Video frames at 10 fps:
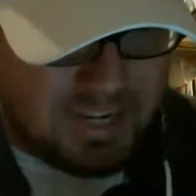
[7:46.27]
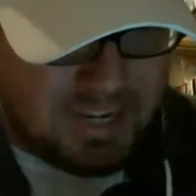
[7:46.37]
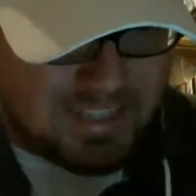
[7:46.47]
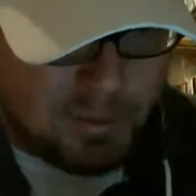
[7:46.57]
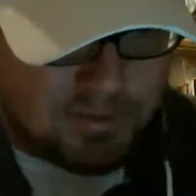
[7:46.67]

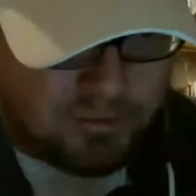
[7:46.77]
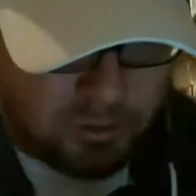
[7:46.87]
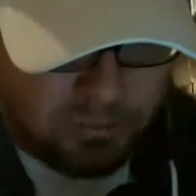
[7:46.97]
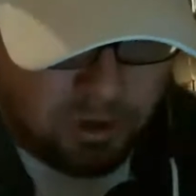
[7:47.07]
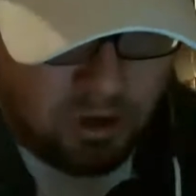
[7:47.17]
Topps
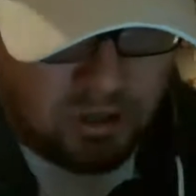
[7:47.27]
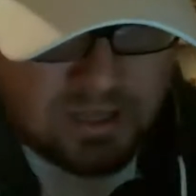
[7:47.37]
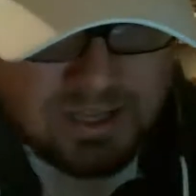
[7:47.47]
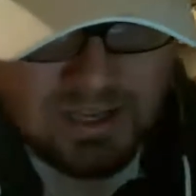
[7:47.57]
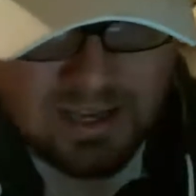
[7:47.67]
football.
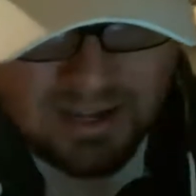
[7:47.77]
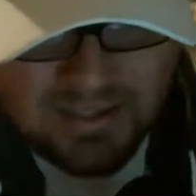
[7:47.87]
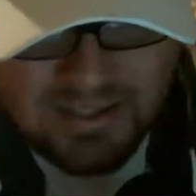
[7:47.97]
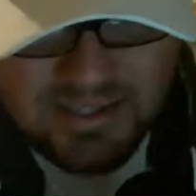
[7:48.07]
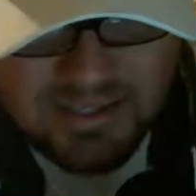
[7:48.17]
I
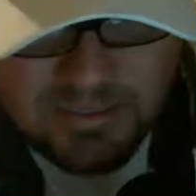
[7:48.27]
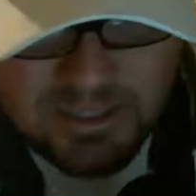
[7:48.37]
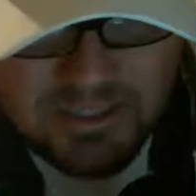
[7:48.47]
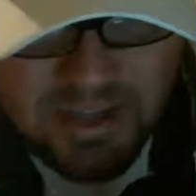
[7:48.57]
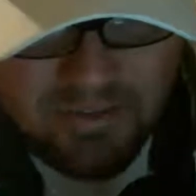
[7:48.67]
see some
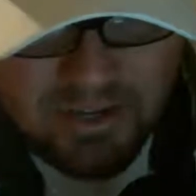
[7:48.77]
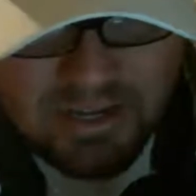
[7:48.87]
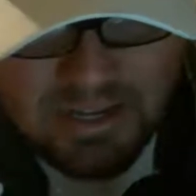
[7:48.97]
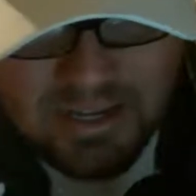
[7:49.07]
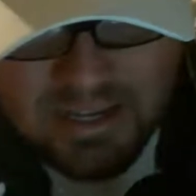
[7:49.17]

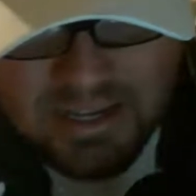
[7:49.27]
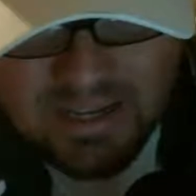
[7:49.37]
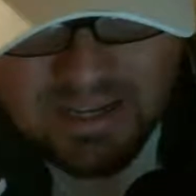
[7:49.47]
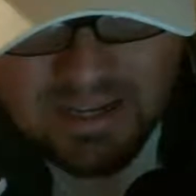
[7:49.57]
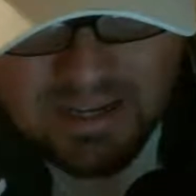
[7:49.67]

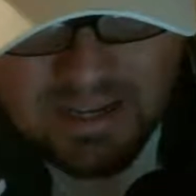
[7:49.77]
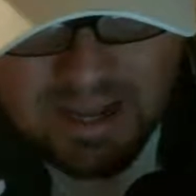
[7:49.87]
70,